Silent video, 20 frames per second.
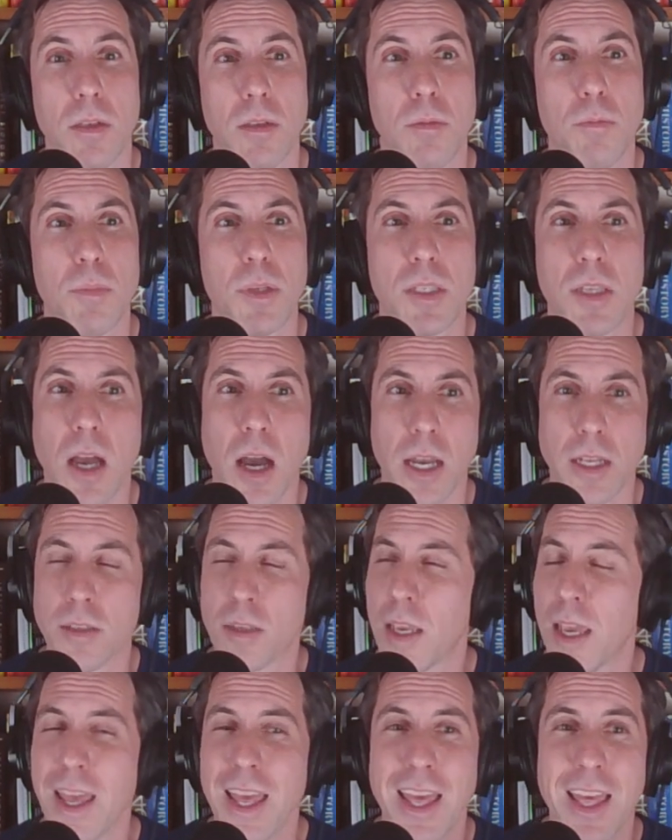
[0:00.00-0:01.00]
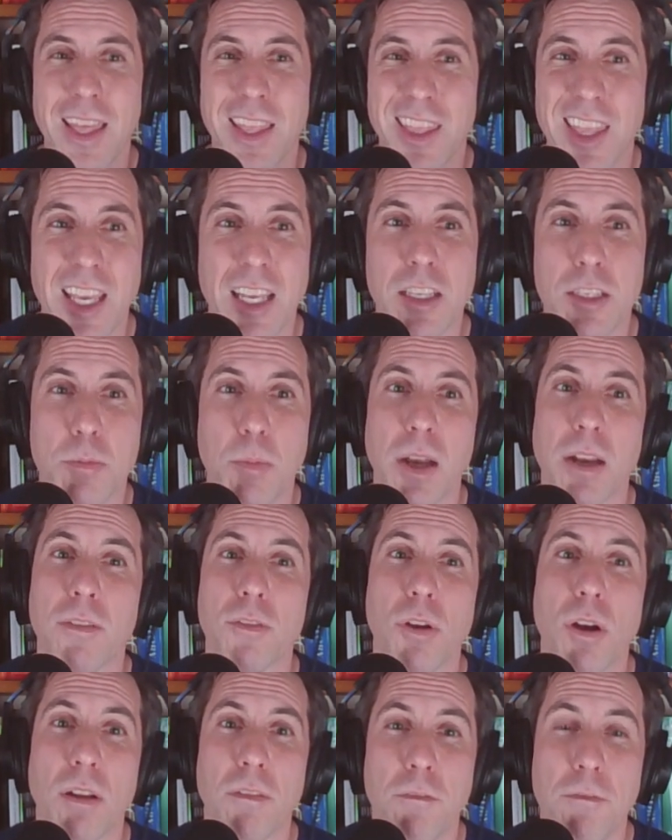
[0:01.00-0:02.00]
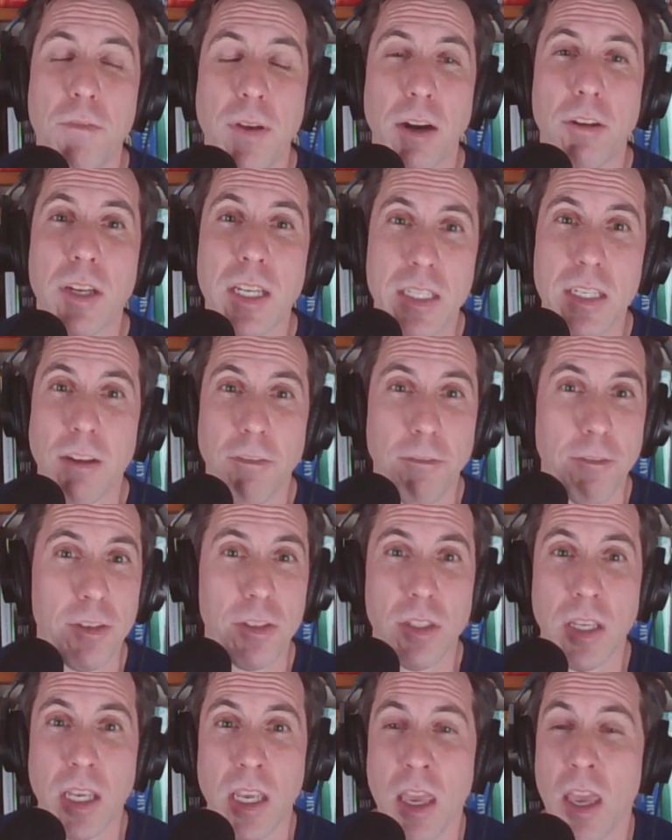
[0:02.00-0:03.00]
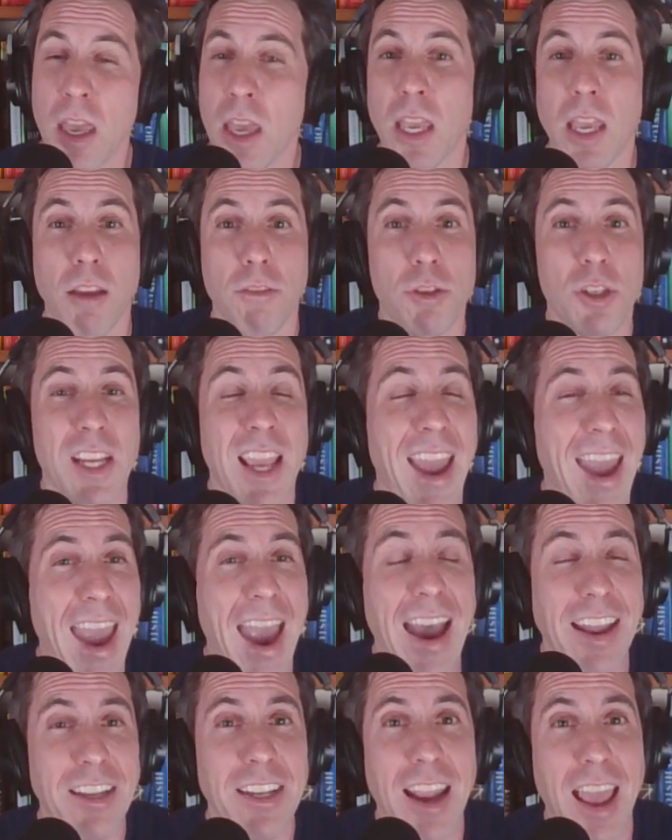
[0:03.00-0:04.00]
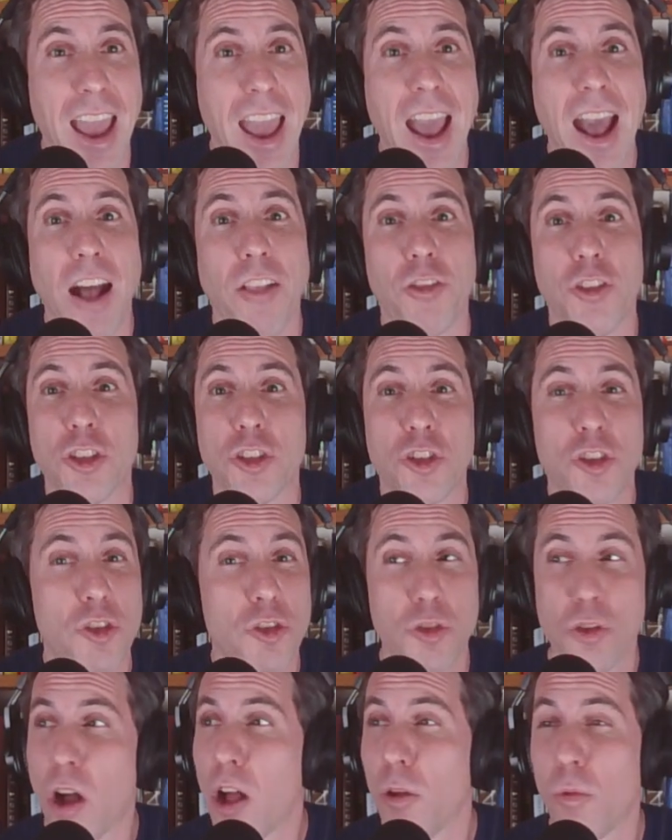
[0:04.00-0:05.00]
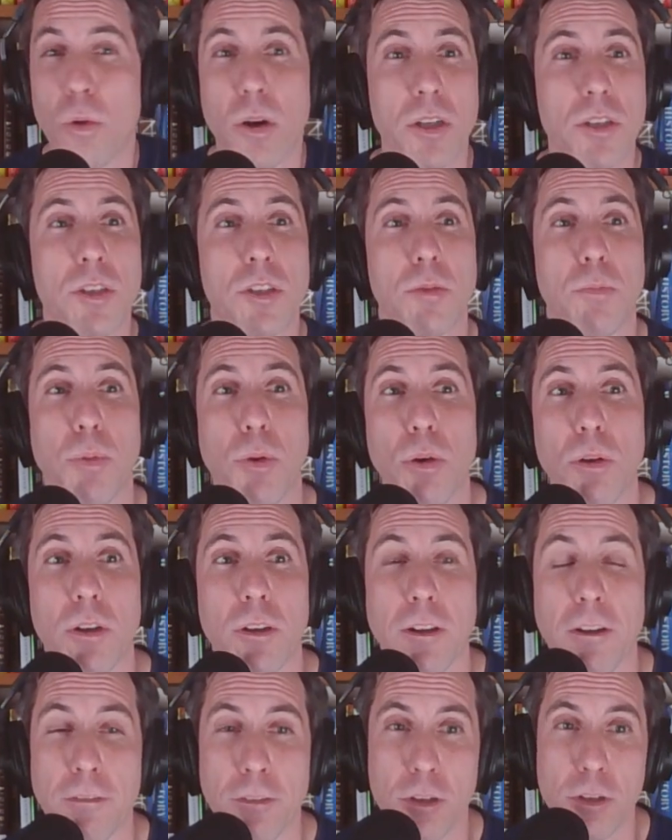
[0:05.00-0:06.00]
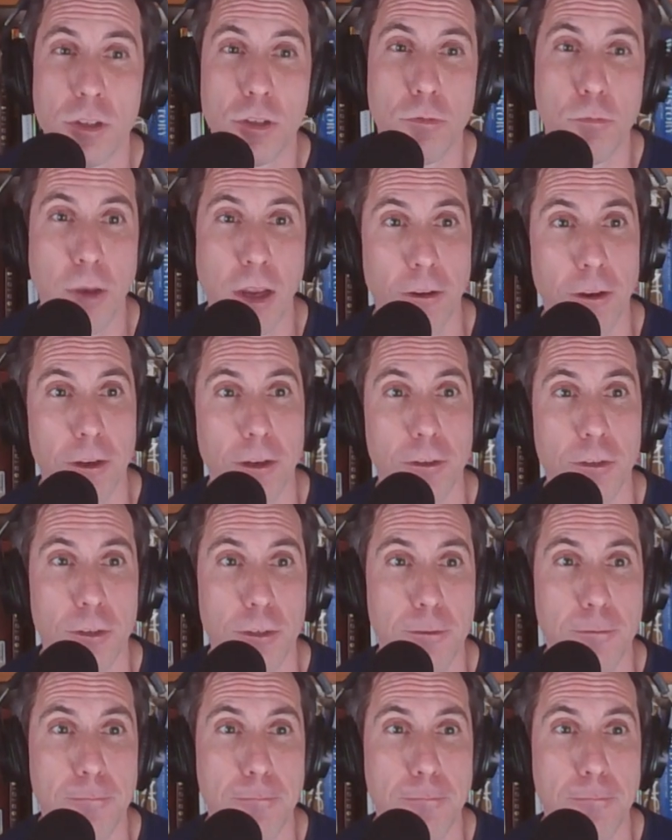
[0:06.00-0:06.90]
Besides, things might have gone very differently if she hadn't had the stalwart support of her superiors.